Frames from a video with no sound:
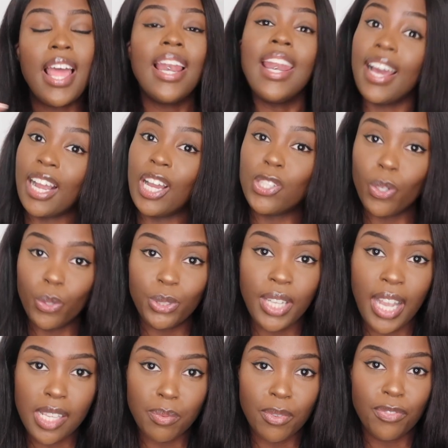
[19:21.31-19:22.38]
Like I told you
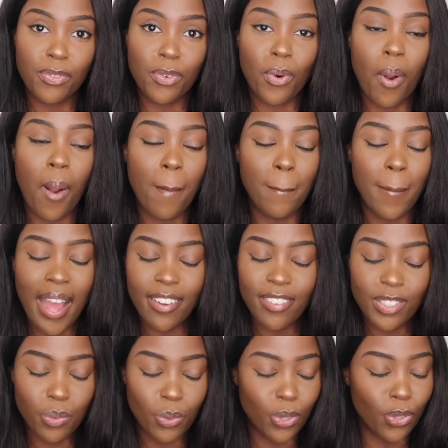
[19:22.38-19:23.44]
guys before,
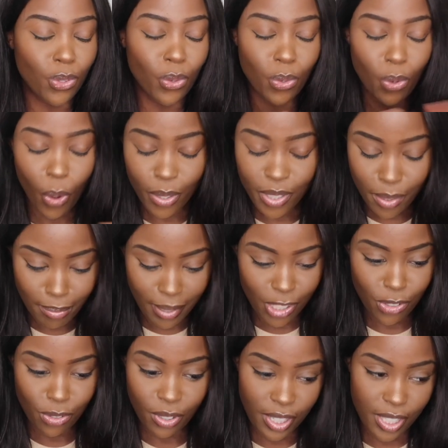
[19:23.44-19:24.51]
maths was not my
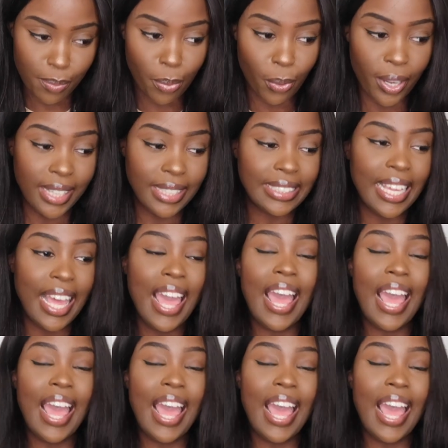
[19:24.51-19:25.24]
strongest point,